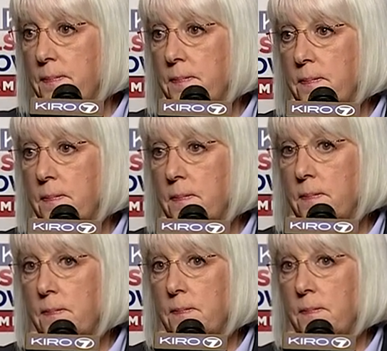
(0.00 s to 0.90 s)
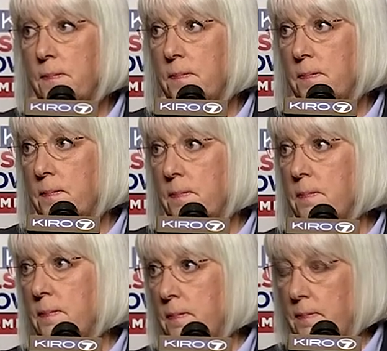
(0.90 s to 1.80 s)

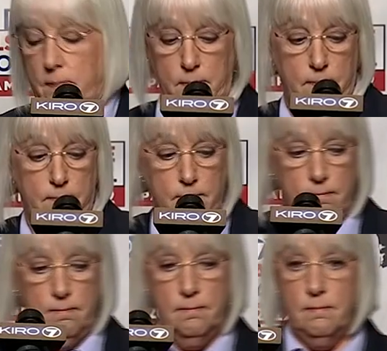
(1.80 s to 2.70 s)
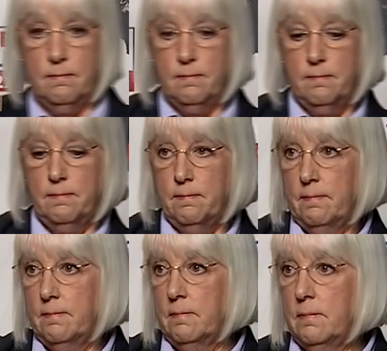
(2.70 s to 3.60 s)
(silence)